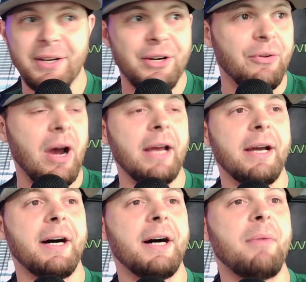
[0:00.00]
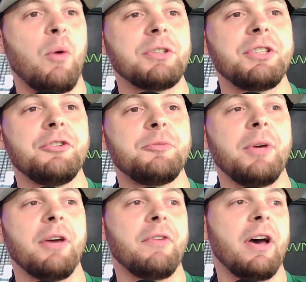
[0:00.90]
right? I went to use
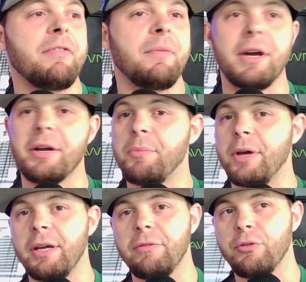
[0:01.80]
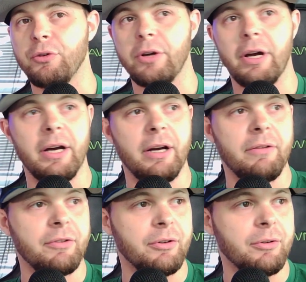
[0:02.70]
PFF. I'm not going to pay
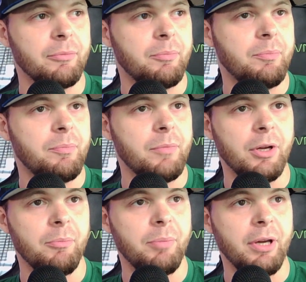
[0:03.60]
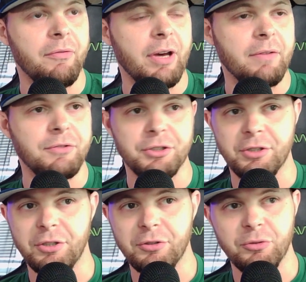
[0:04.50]
for PFF just
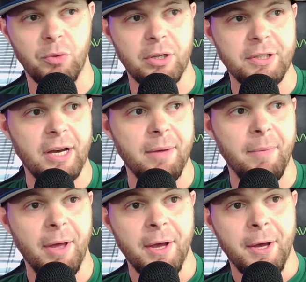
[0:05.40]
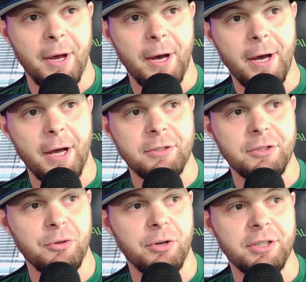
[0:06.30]
to use it one time. To
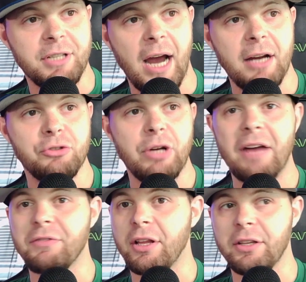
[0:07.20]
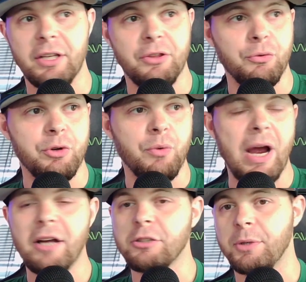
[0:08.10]
do an entire draft, I only did 3
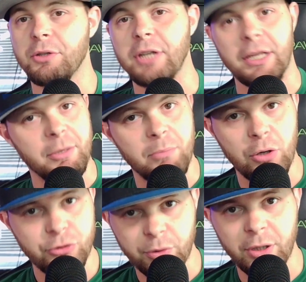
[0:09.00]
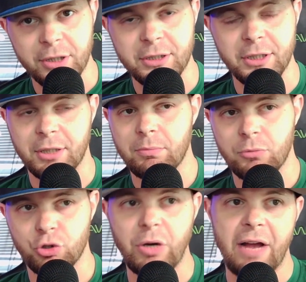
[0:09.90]
rounds, but it was like the most realistic
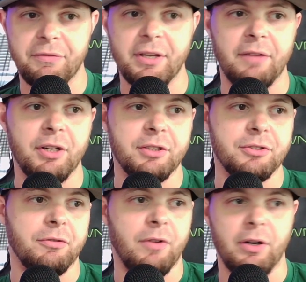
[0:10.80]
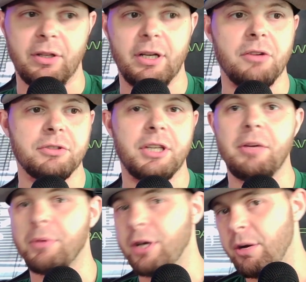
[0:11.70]
draft that I've done so far. Like I was
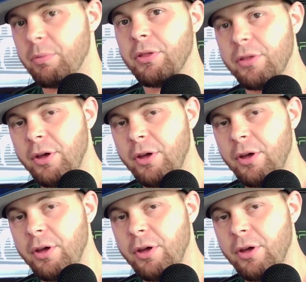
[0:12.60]
keeping up with